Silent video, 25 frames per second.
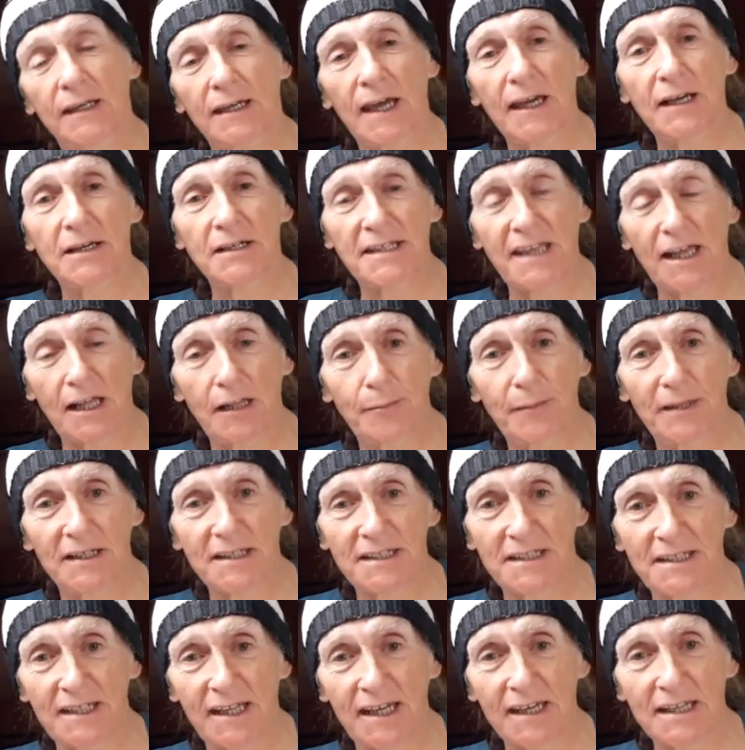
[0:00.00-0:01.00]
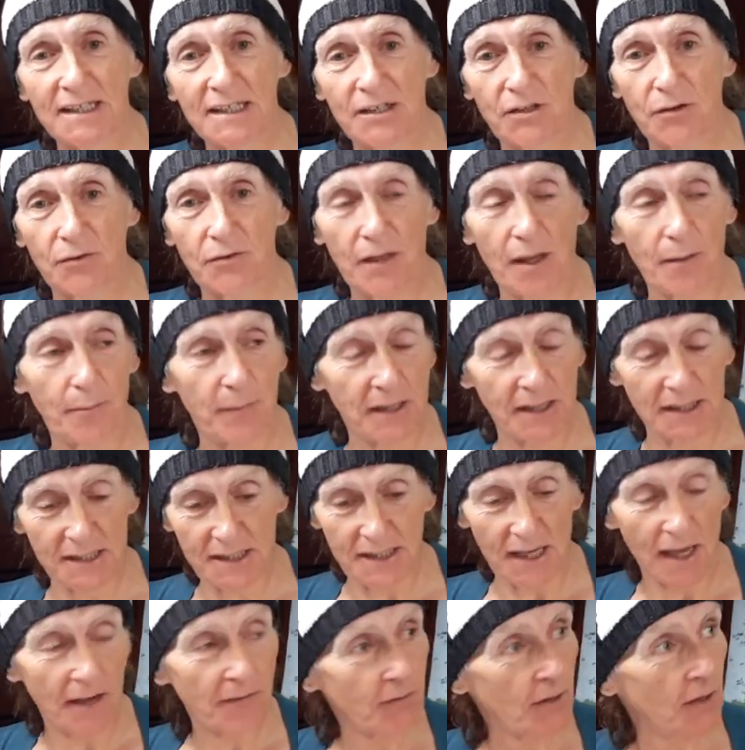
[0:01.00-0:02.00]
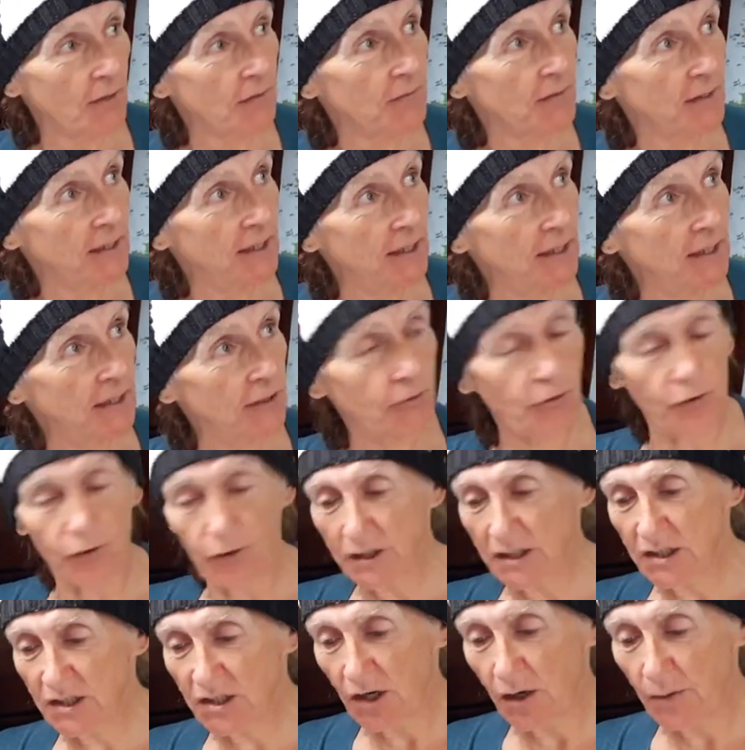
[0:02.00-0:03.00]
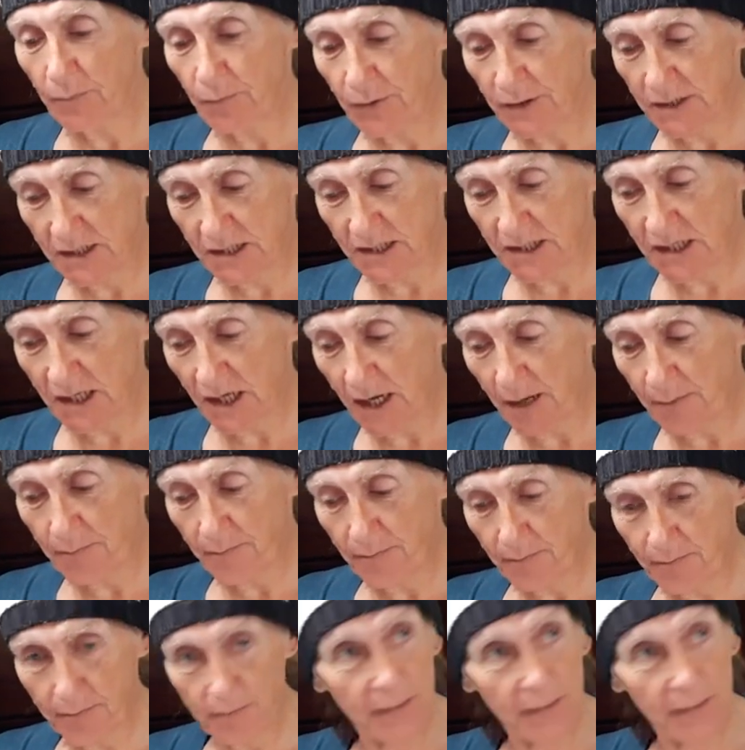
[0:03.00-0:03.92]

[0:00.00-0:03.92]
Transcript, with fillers: Gamer's helming today, so that means I've got the crewing job, which um,